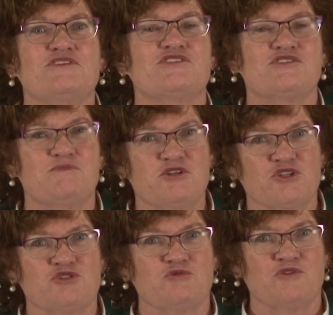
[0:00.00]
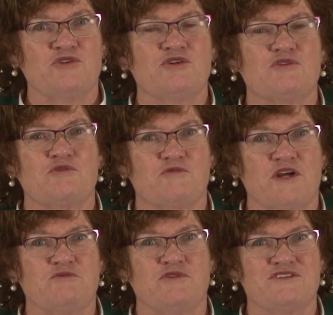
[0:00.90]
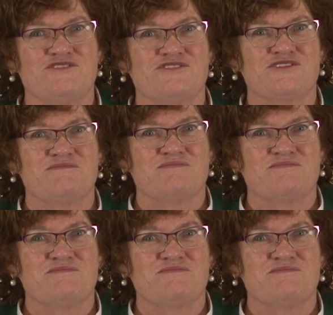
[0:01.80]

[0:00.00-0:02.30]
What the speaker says: spiritual redwoods.